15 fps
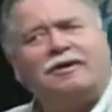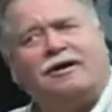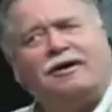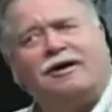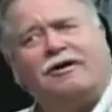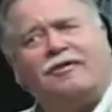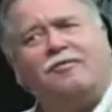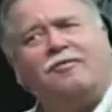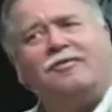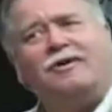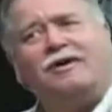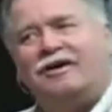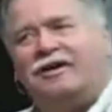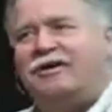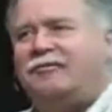I am.
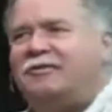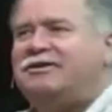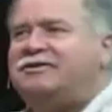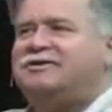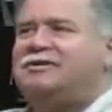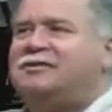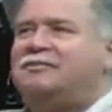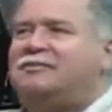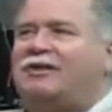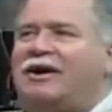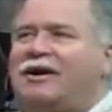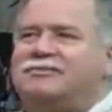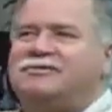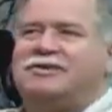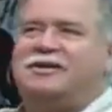He reaches up and
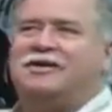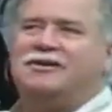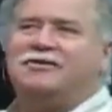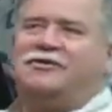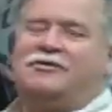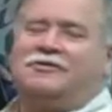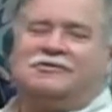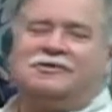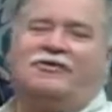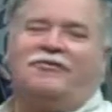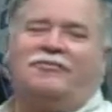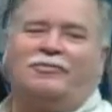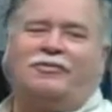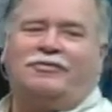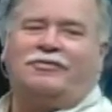grabs the key and turns it off
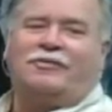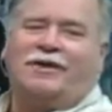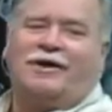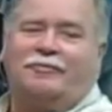and pulls it